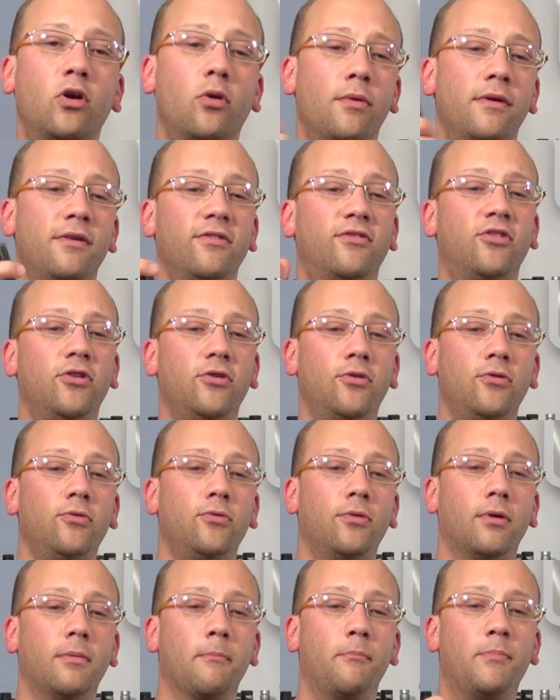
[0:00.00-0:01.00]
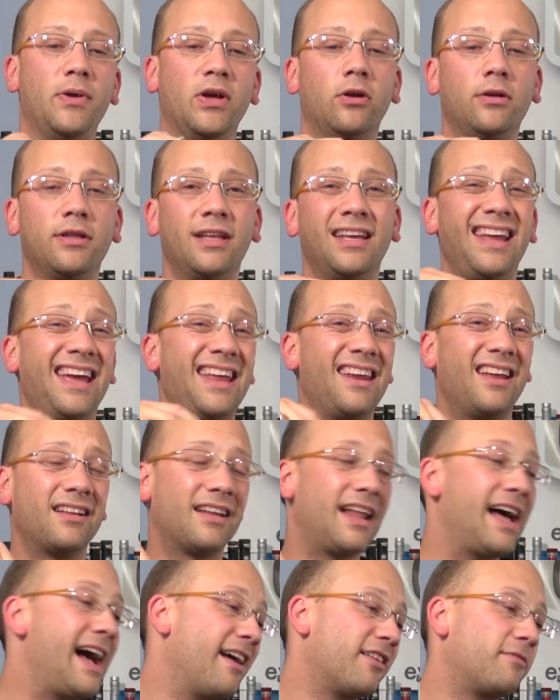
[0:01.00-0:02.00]
going to build it in a
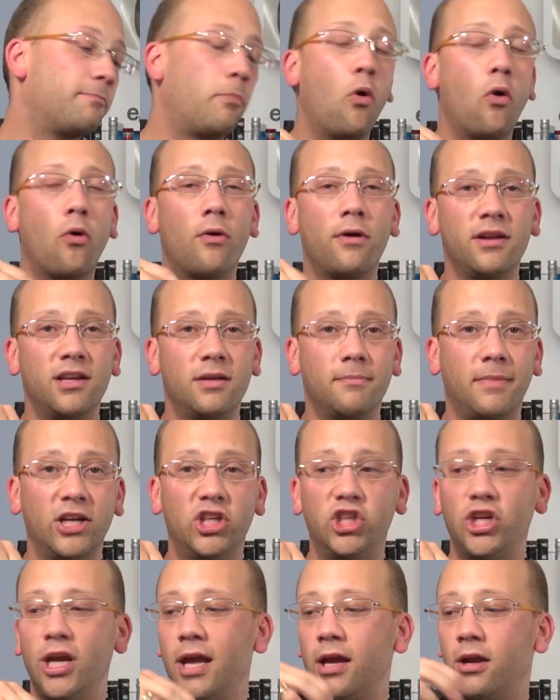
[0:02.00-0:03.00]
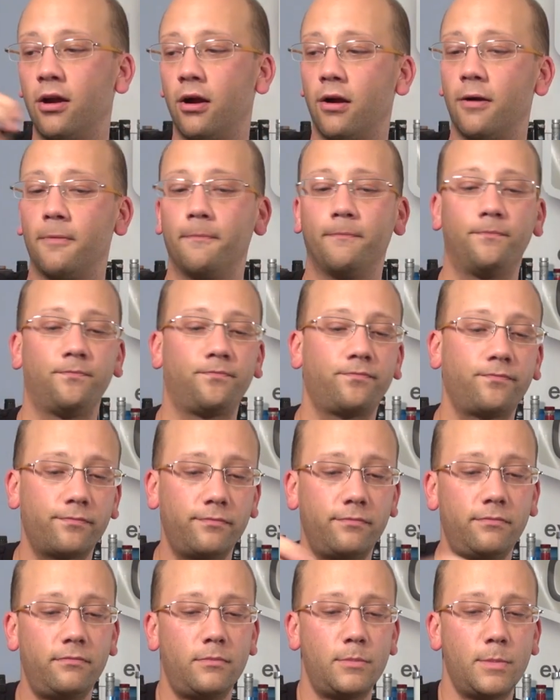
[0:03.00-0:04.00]
glass, pour it into my shaker,
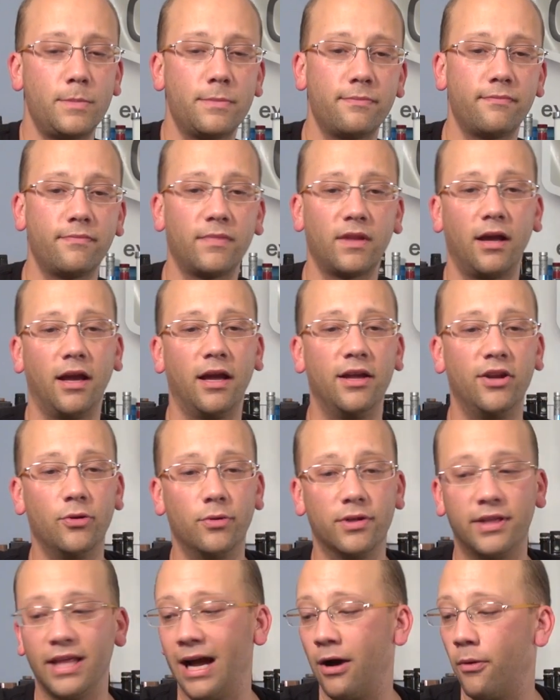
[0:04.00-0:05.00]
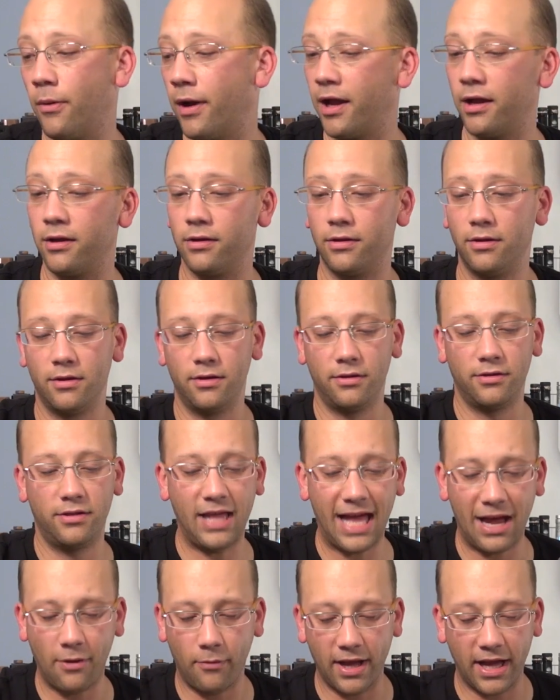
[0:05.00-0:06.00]
and do it that way.
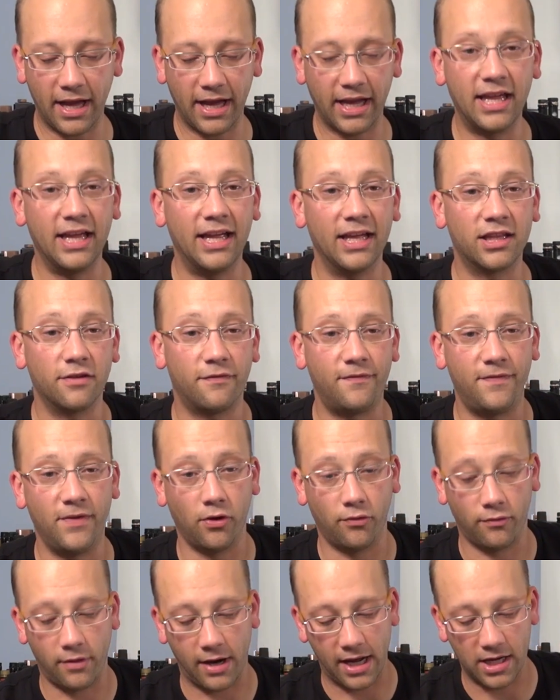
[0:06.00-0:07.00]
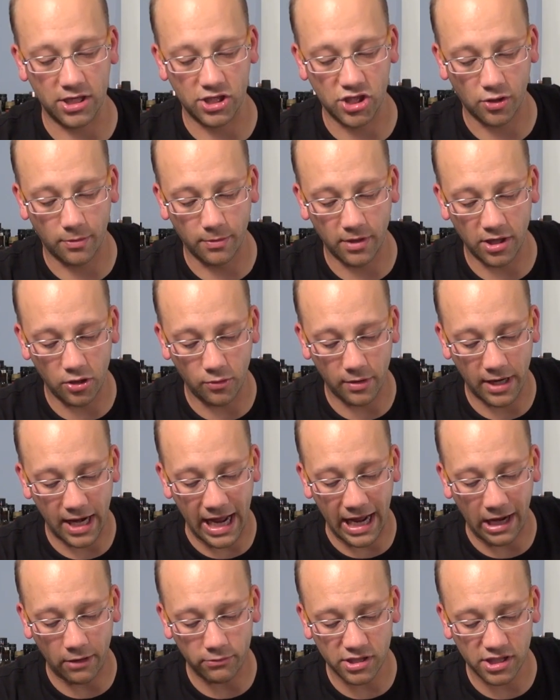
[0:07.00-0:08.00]
That way I can get the fill right. So I'm going to do an
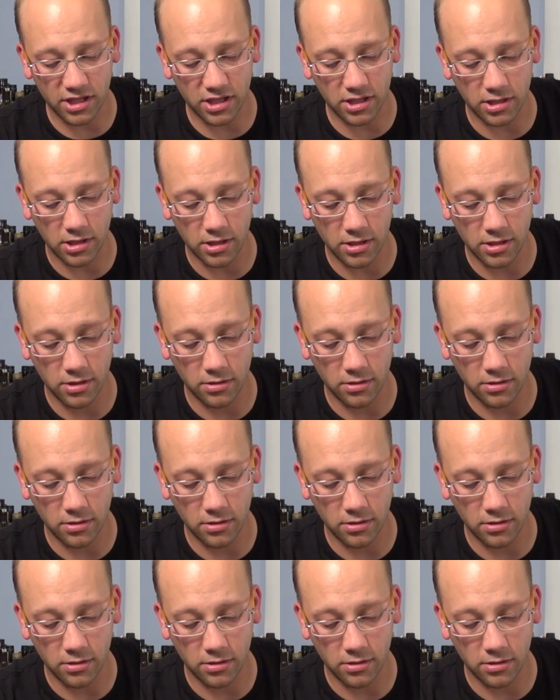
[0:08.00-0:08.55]
ounce